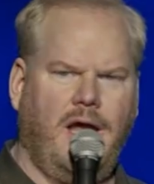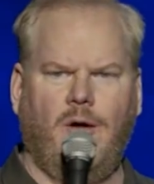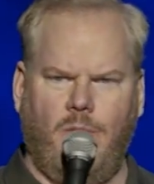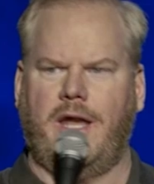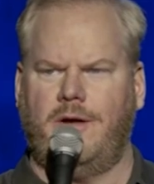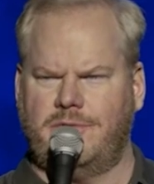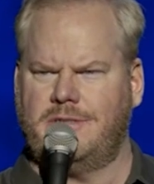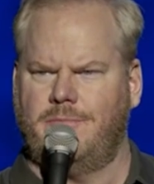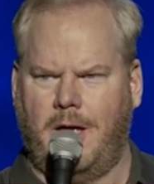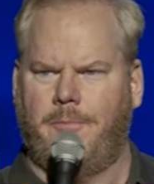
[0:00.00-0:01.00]
I went, it was
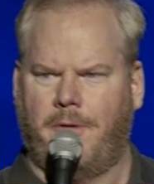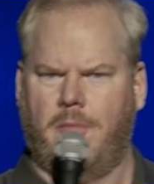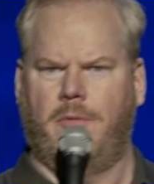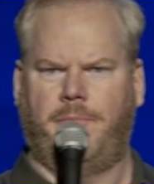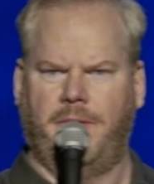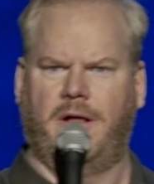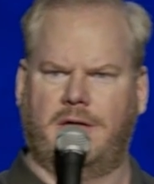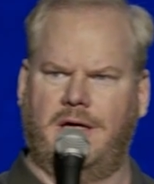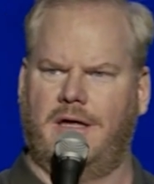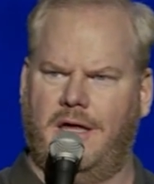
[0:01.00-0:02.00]
in my apartment
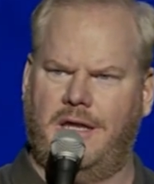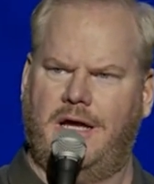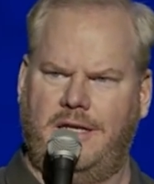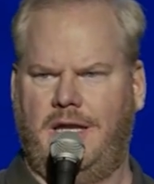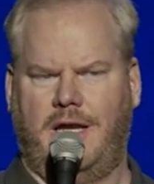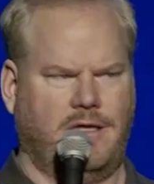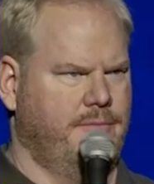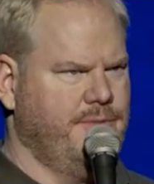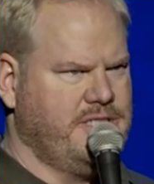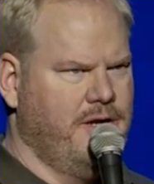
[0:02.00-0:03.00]
building, and I needed the
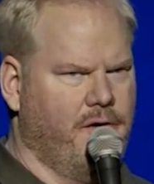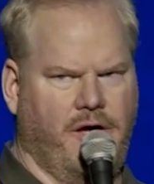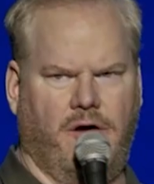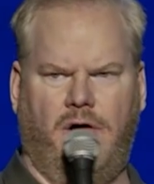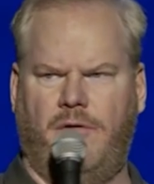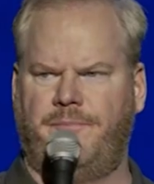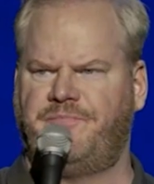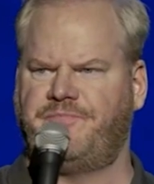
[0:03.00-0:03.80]
material.